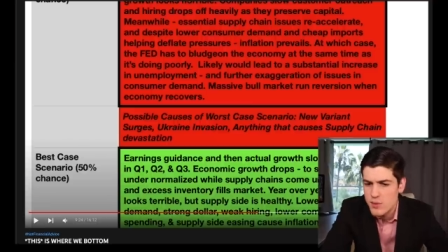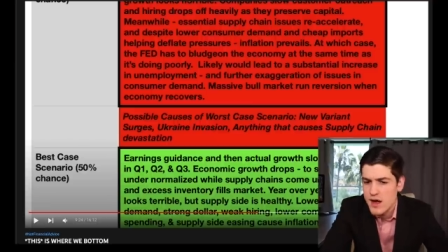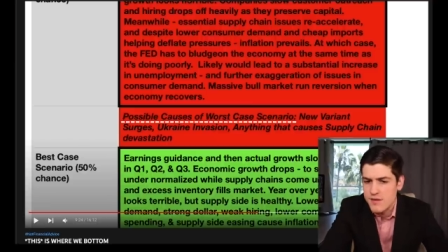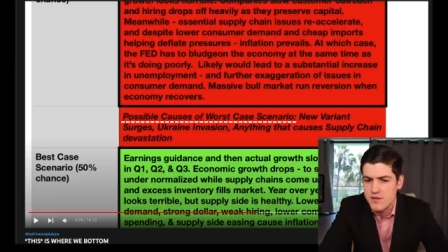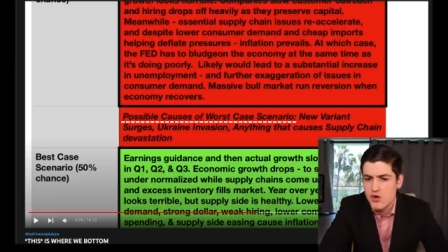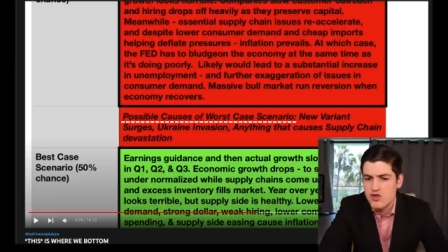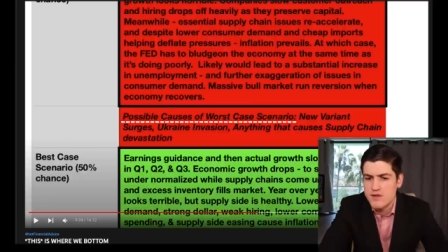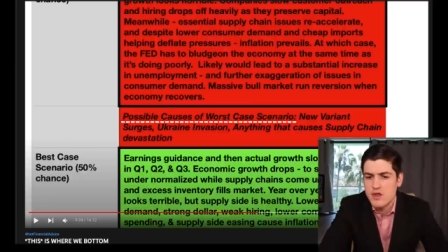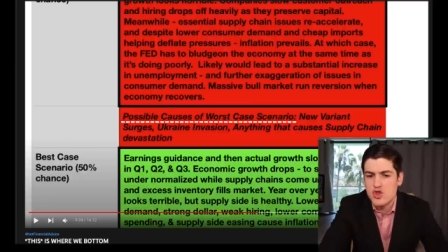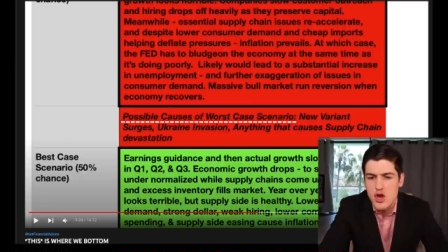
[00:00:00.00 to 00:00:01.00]
we got
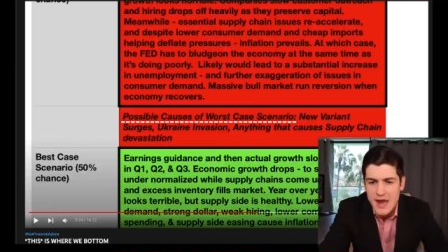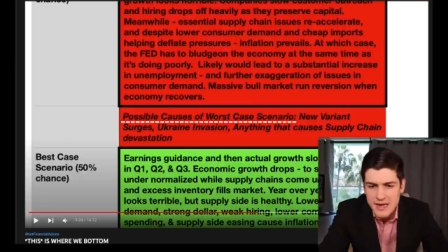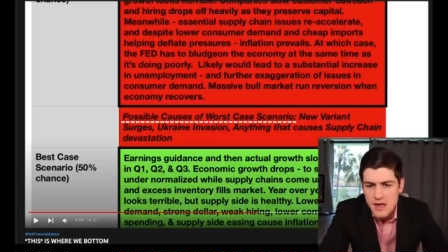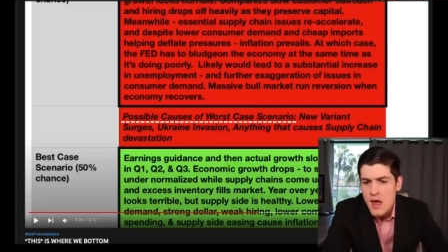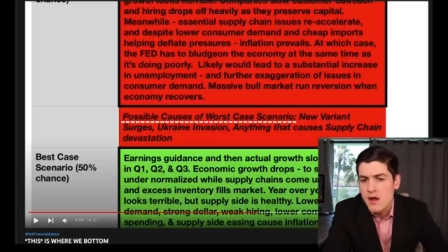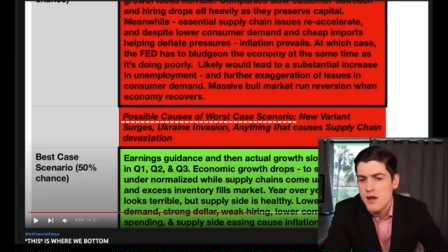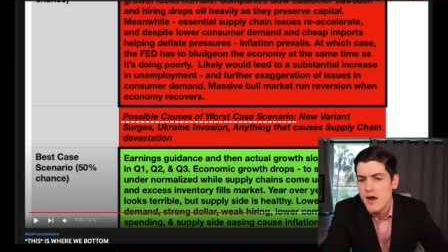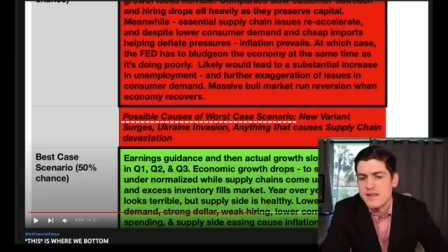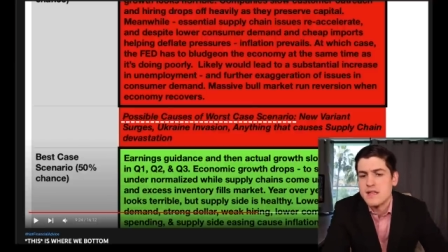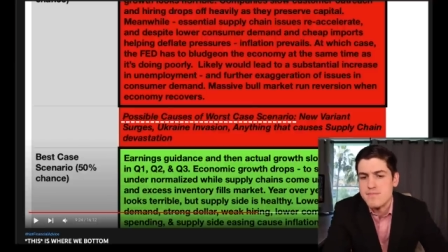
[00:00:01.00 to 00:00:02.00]
surges in China
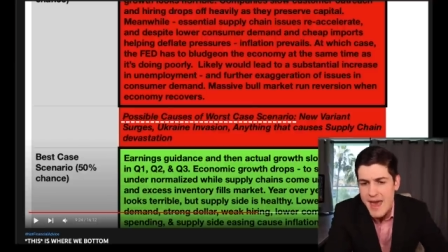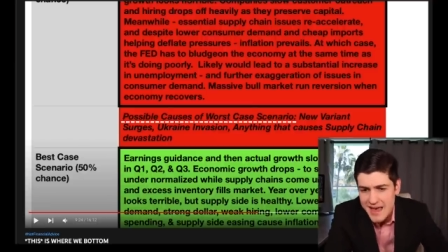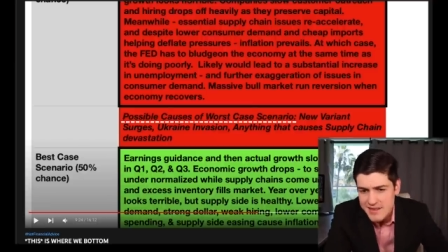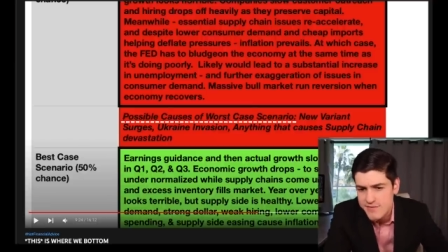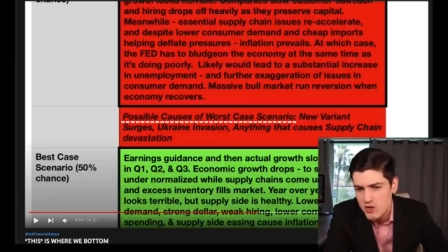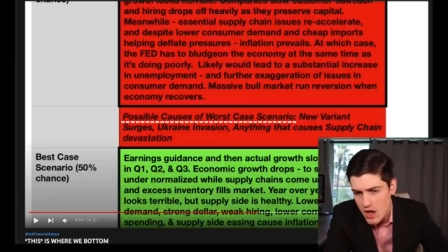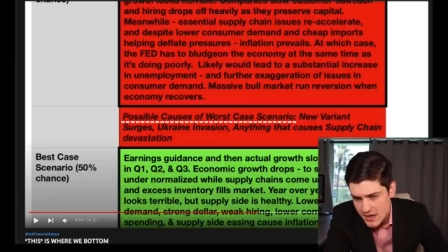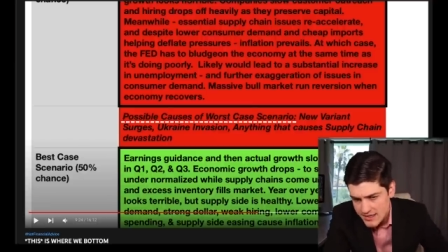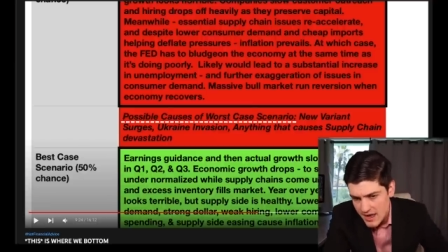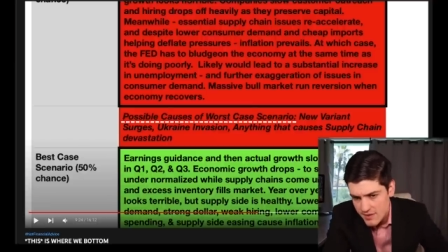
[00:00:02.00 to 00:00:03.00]
causing massive
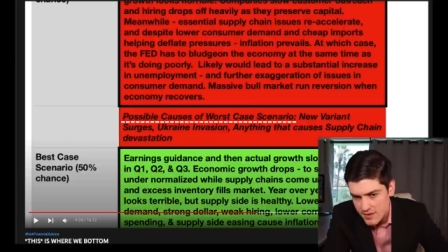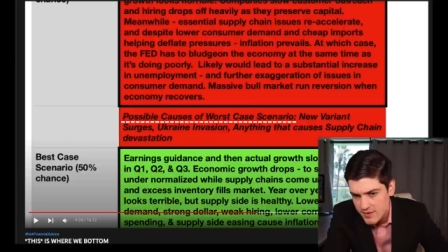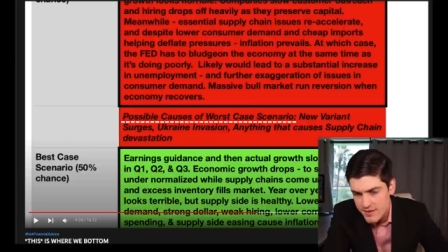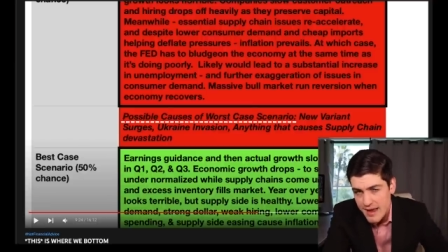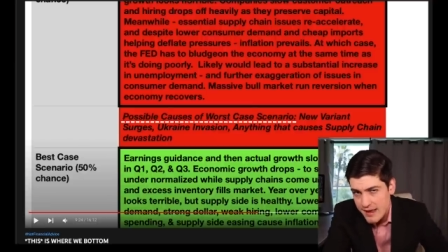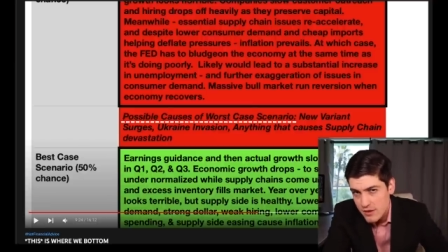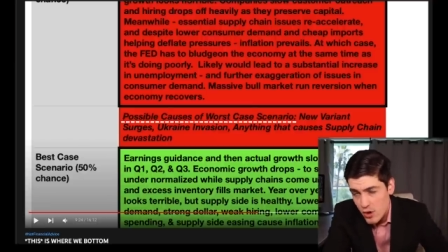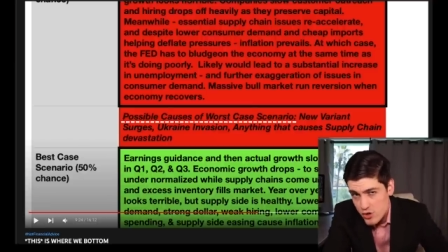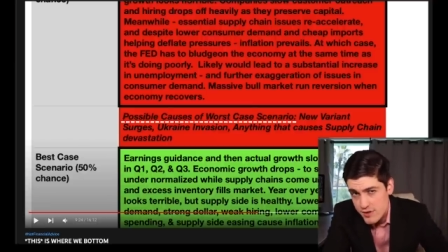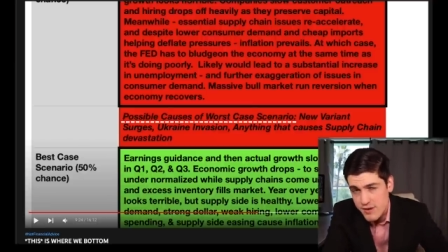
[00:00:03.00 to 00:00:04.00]
lockdowns in the second
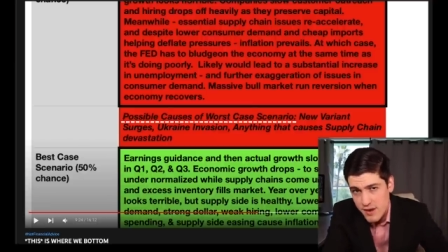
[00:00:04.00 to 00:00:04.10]
largest